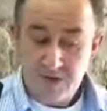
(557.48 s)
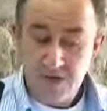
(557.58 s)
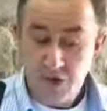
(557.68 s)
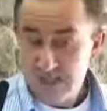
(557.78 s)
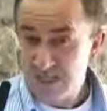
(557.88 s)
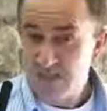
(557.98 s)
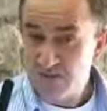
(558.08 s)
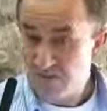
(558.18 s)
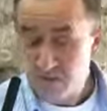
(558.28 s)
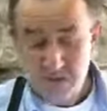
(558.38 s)
Now, in economic
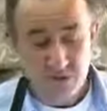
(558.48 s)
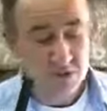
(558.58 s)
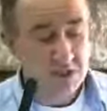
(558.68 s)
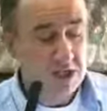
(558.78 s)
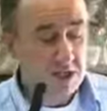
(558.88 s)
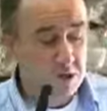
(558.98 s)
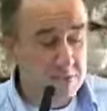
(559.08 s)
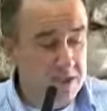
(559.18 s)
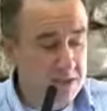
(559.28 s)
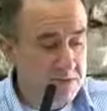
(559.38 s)
terms, if we want to do it in
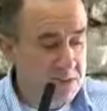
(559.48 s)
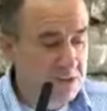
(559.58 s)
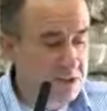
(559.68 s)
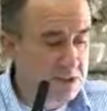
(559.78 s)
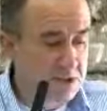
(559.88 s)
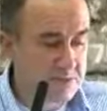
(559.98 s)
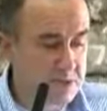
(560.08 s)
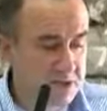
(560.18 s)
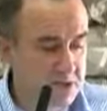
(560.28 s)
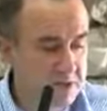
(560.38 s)
economic terms, we could describe
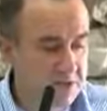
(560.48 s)
some of